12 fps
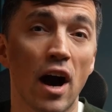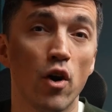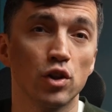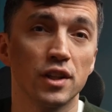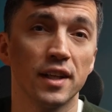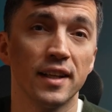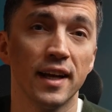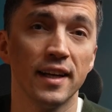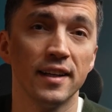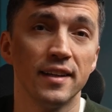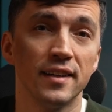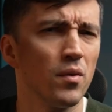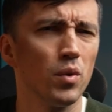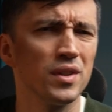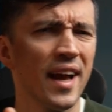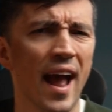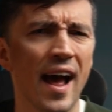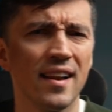hours a day." What the
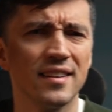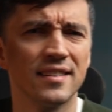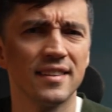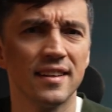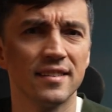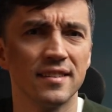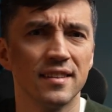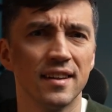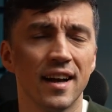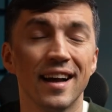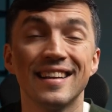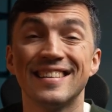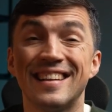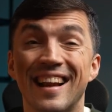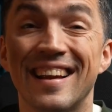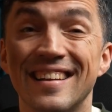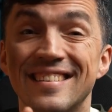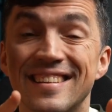hell is this?
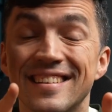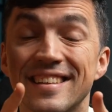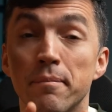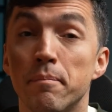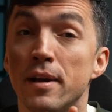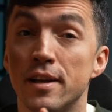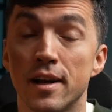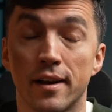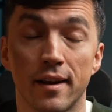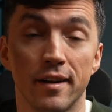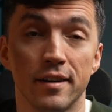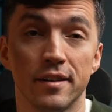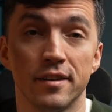Delete this immediately.